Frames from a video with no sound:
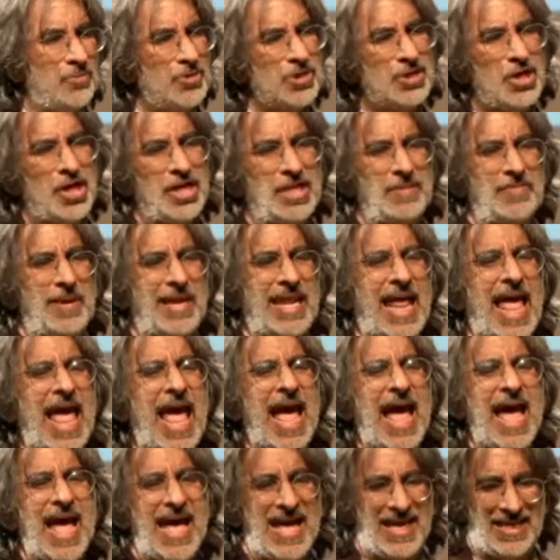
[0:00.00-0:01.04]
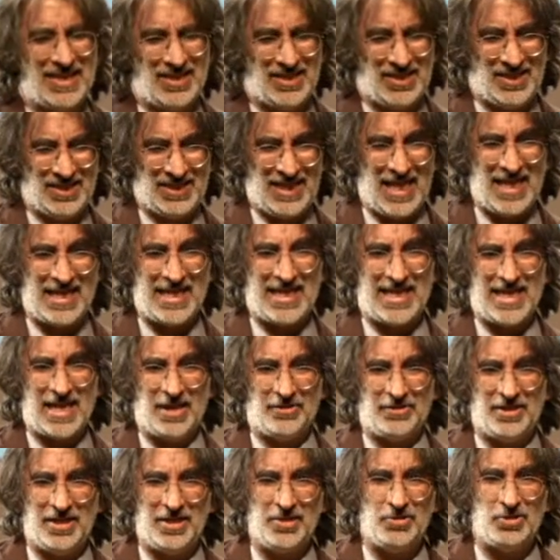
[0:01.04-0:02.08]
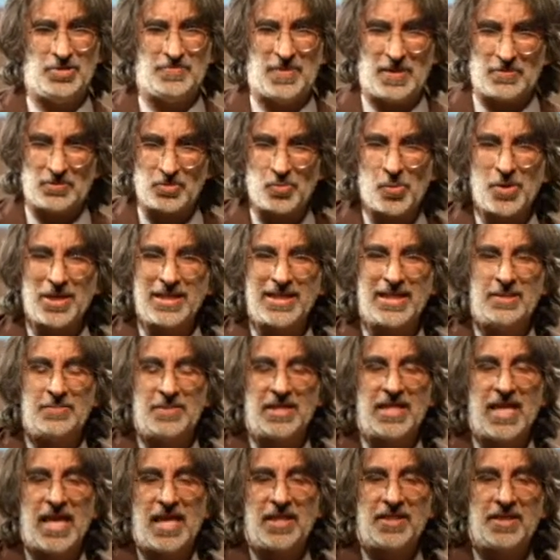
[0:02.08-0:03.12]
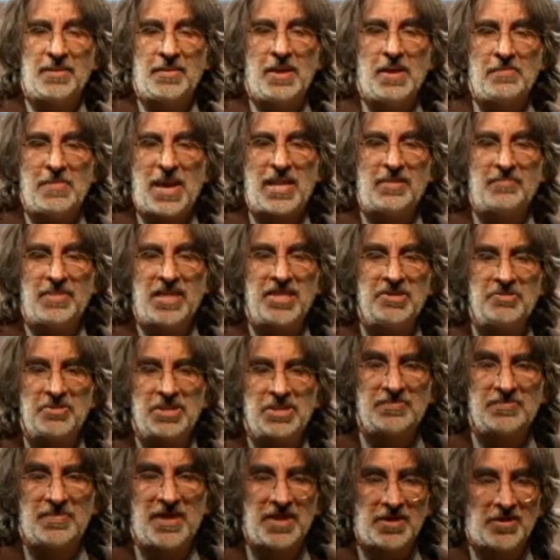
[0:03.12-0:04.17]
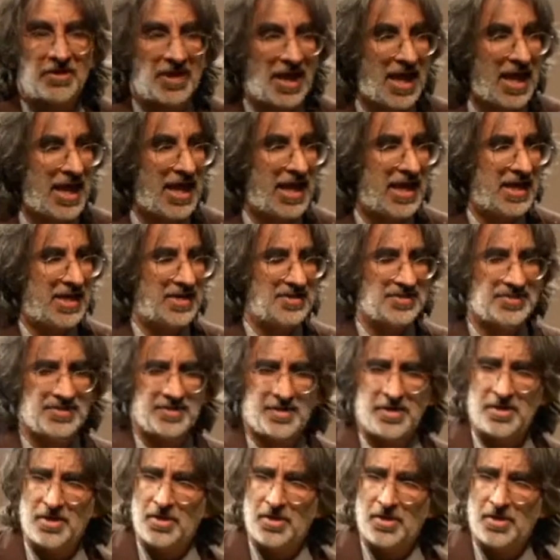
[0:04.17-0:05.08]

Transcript: we're talking about ads taking out in newspapers you want to limit the amount of money spend on ads